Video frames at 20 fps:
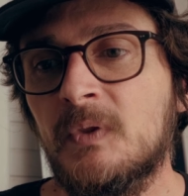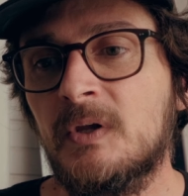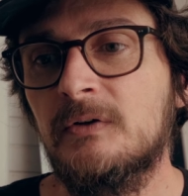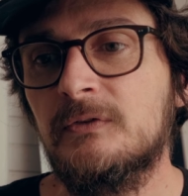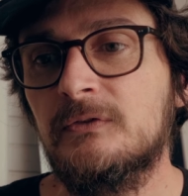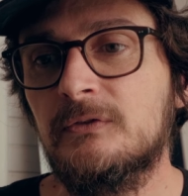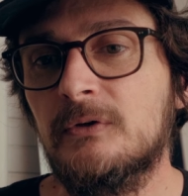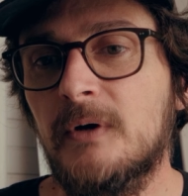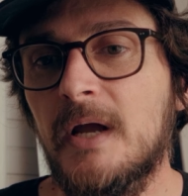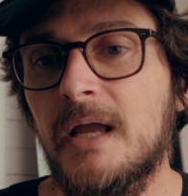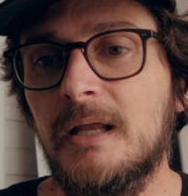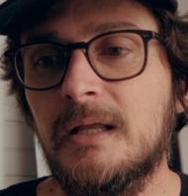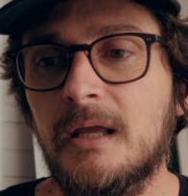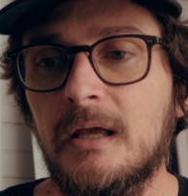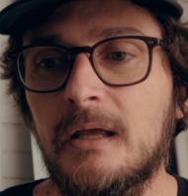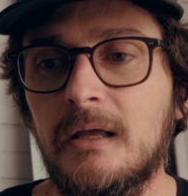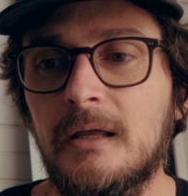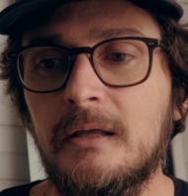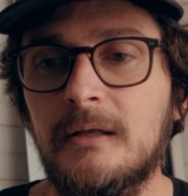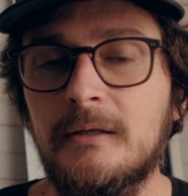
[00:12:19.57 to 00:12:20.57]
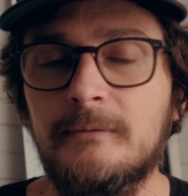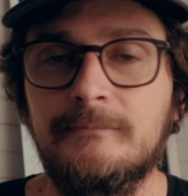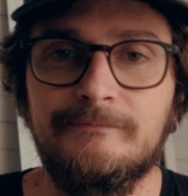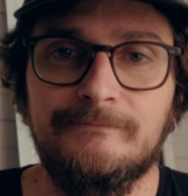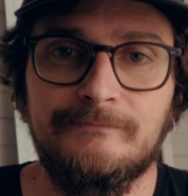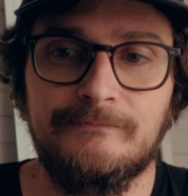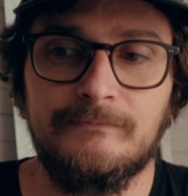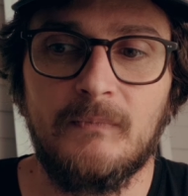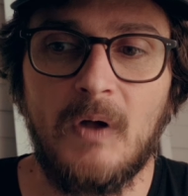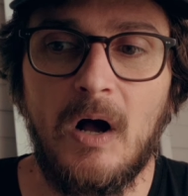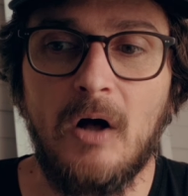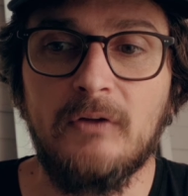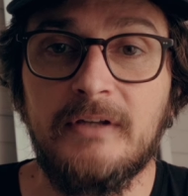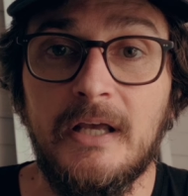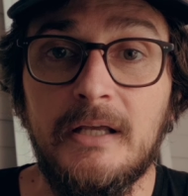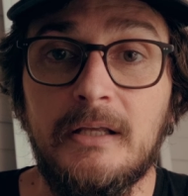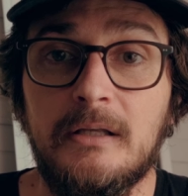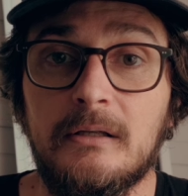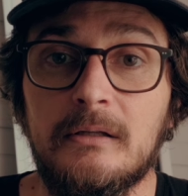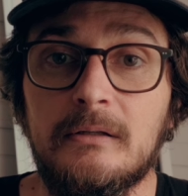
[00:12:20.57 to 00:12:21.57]
So 8K, I'll
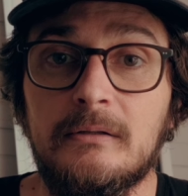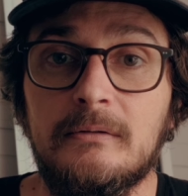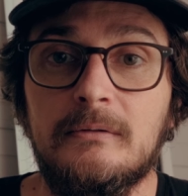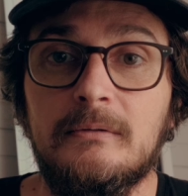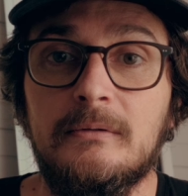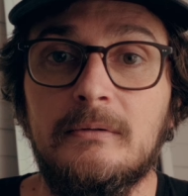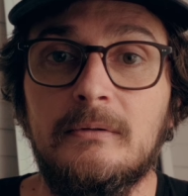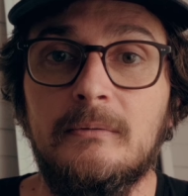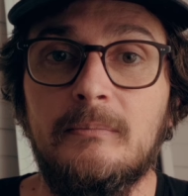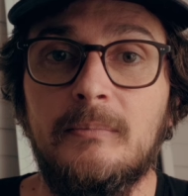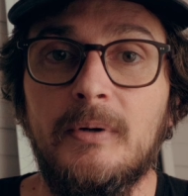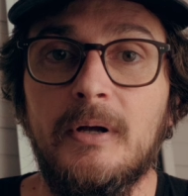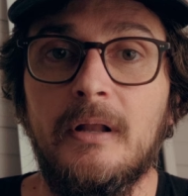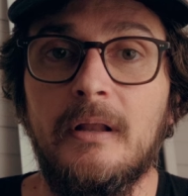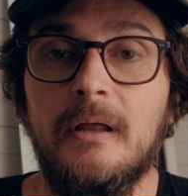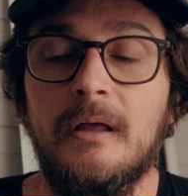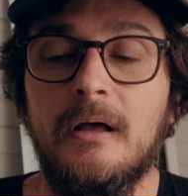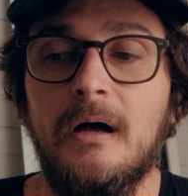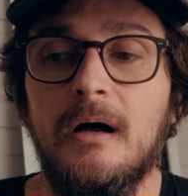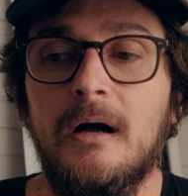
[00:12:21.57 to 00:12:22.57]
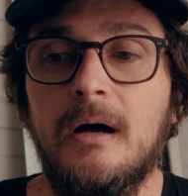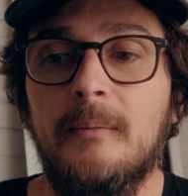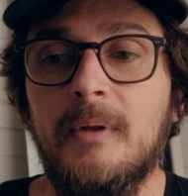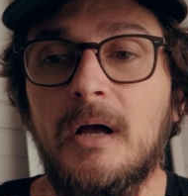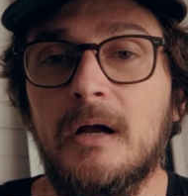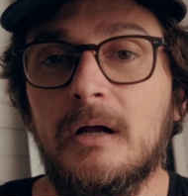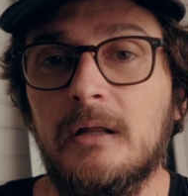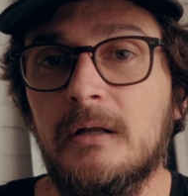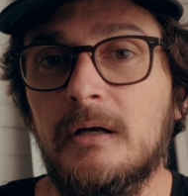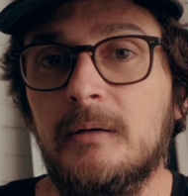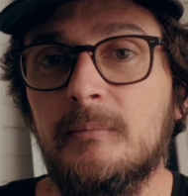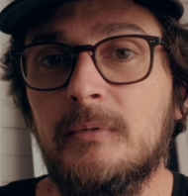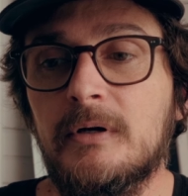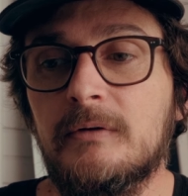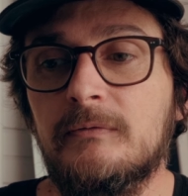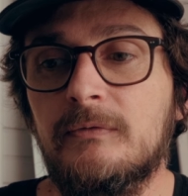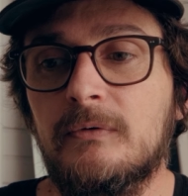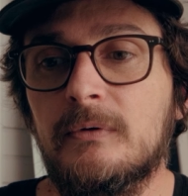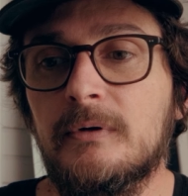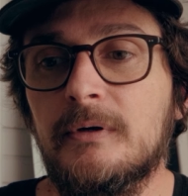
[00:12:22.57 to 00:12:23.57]
take it, but I'm not
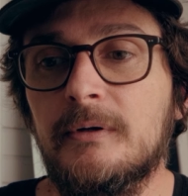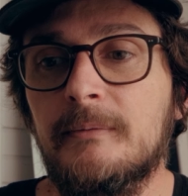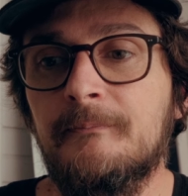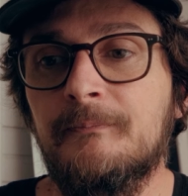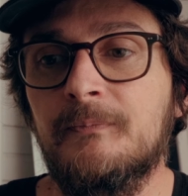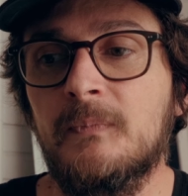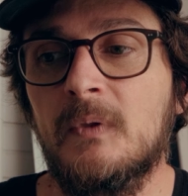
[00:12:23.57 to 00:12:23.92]
clamoring for it.